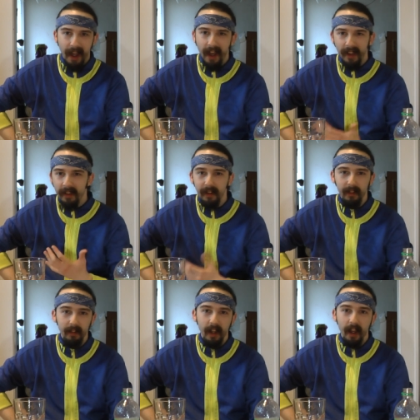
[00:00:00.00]
I,
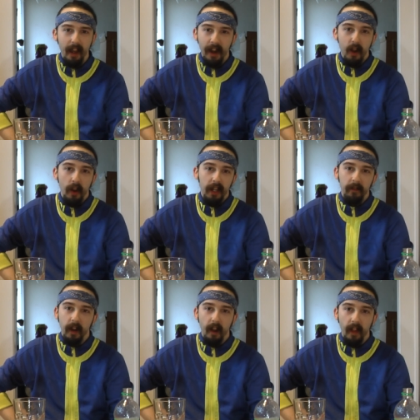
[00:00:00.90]
I know I
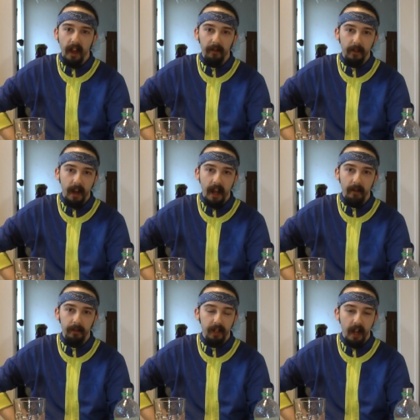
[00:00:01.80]
give out a lot of
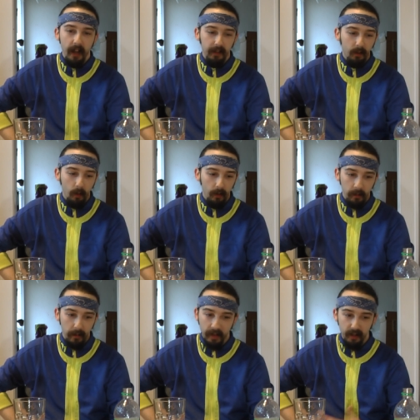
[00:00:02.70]
fives and high
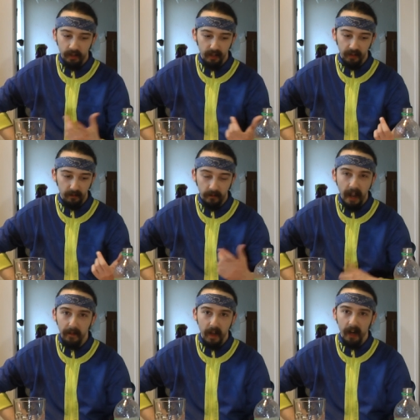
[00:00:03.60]
scores, but this shit's a
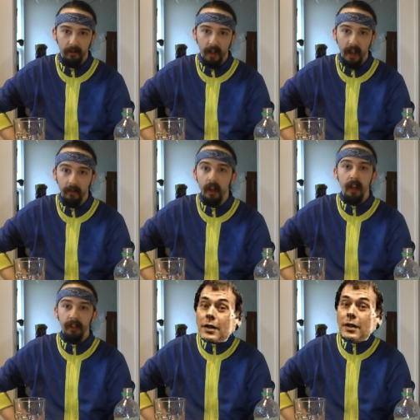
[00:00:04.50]
five out of five.
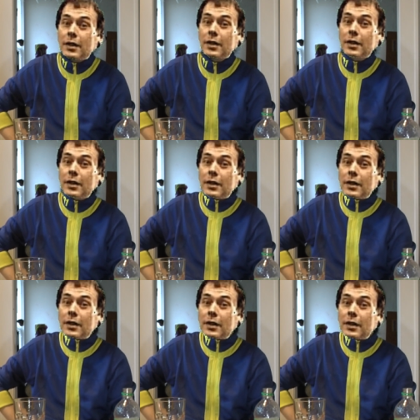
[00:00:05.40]

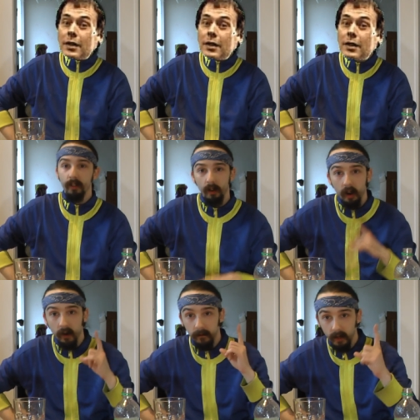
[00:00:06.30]

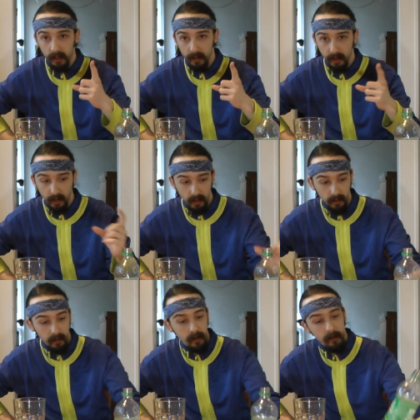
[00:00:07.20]
Toasties all fucking
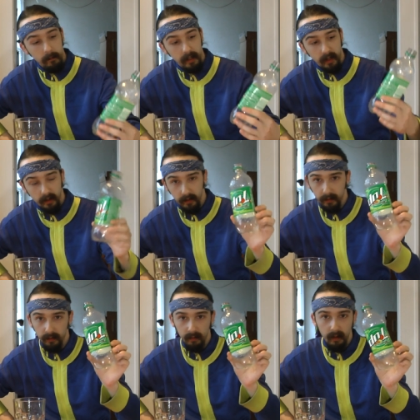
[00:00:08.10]
day
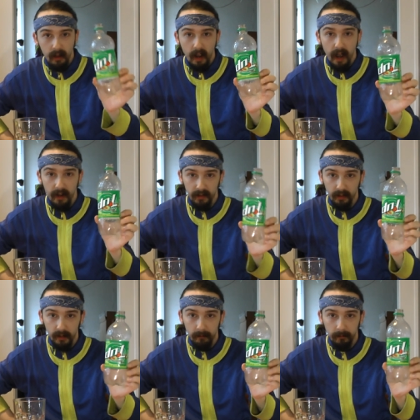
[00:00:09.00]
because
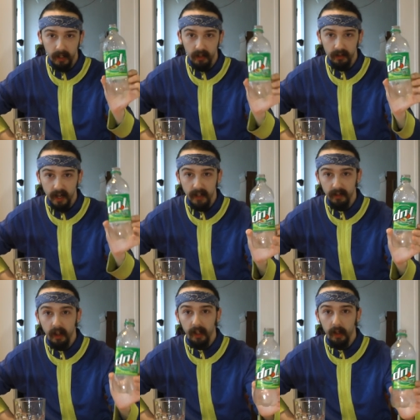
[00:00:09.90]
honestly, it just
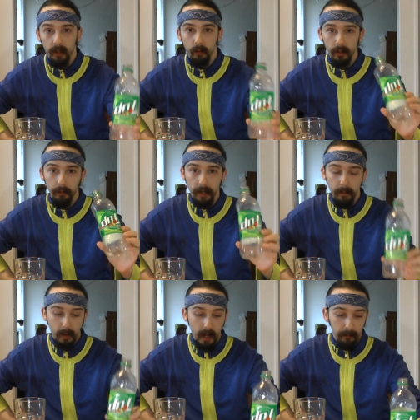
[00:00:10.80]
tasted like liquid
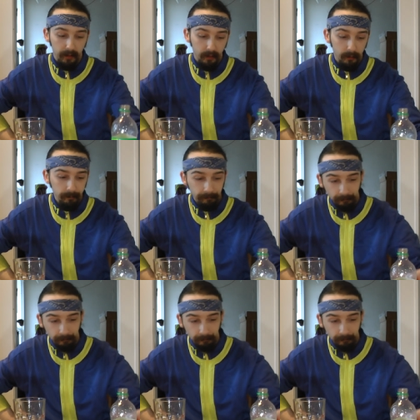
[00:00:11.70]
green popsicle.